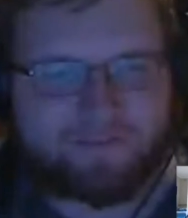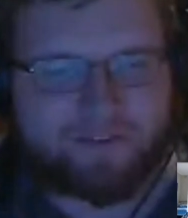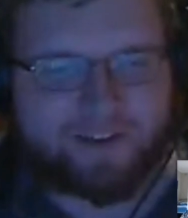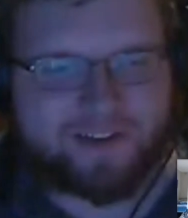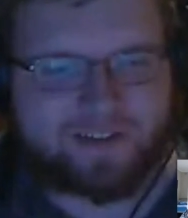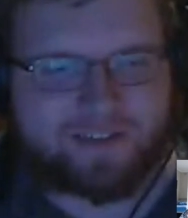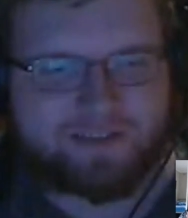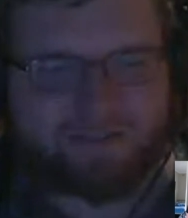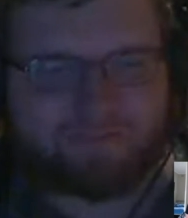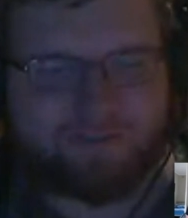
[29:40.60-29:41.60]
them there
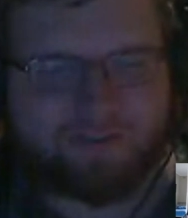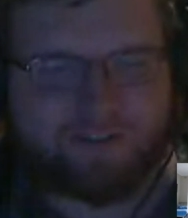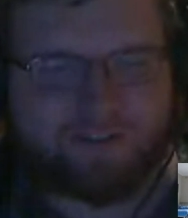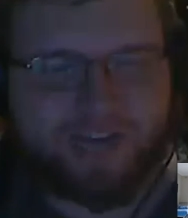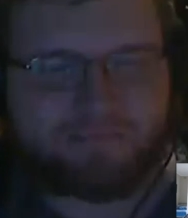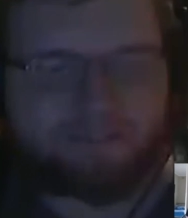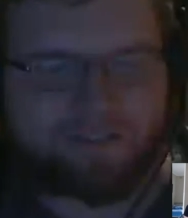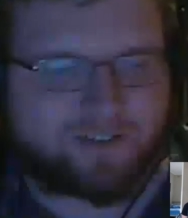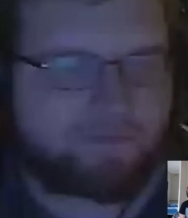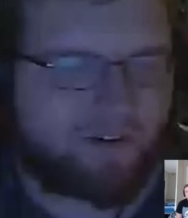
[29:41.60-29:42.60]
and put the cables
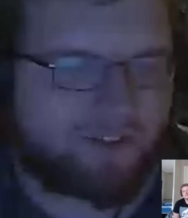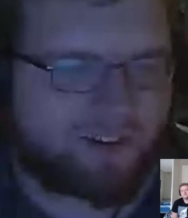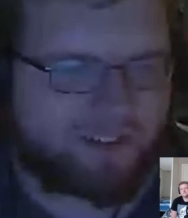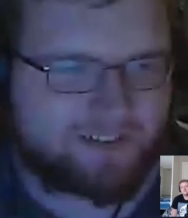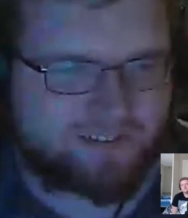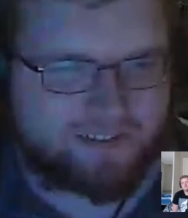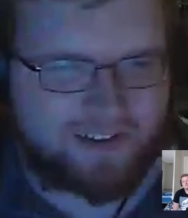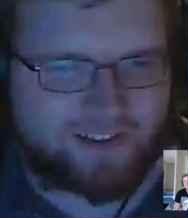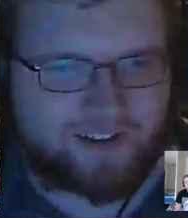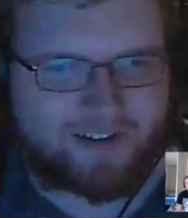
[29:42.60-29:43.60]
on top of that,
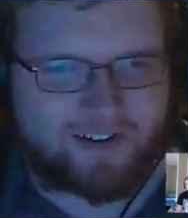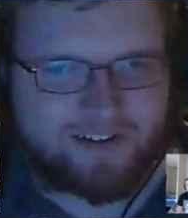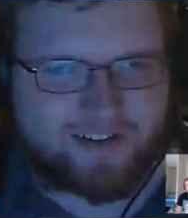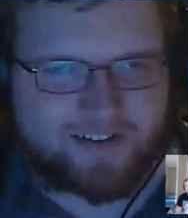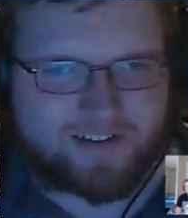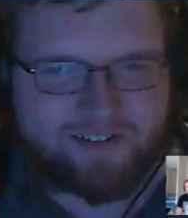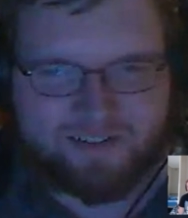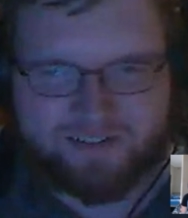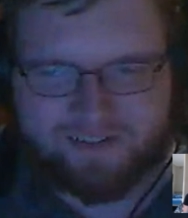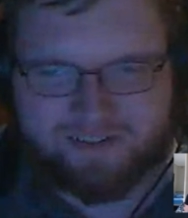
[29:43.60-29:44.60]
and then
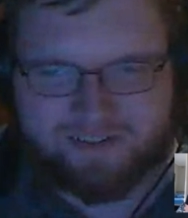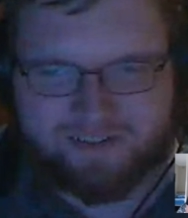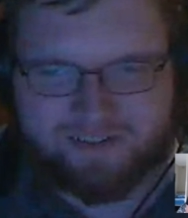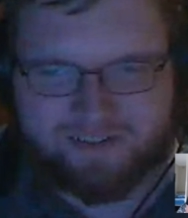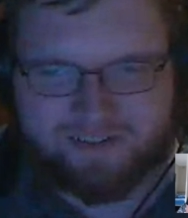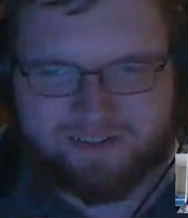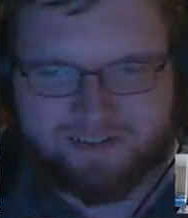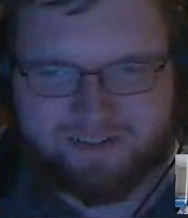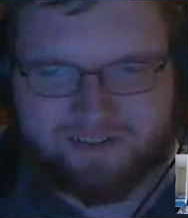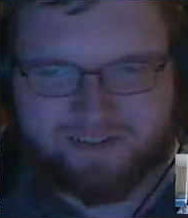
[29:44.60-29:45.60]

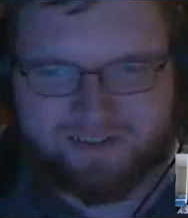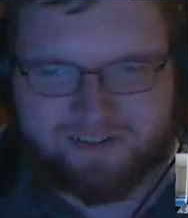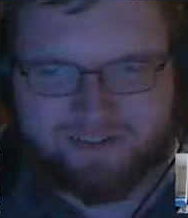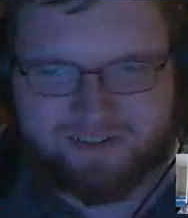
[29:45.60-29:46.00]
close the.